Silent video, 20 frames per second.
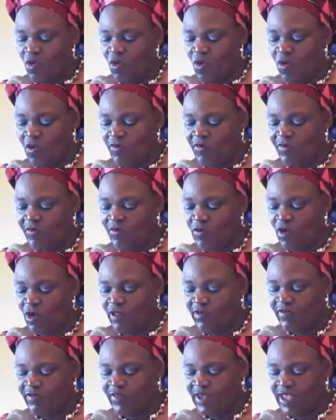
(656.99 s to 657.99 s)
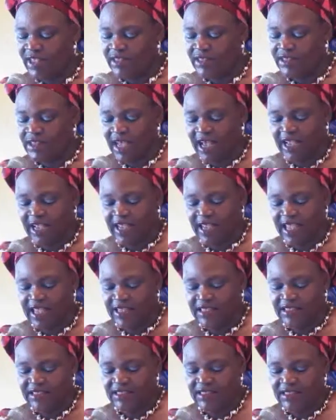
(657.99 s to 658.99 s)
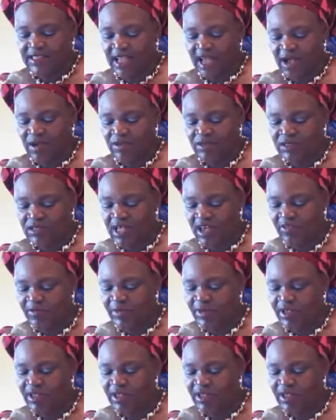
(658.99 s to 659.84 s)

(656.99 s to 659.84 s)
of wall fence and gate house have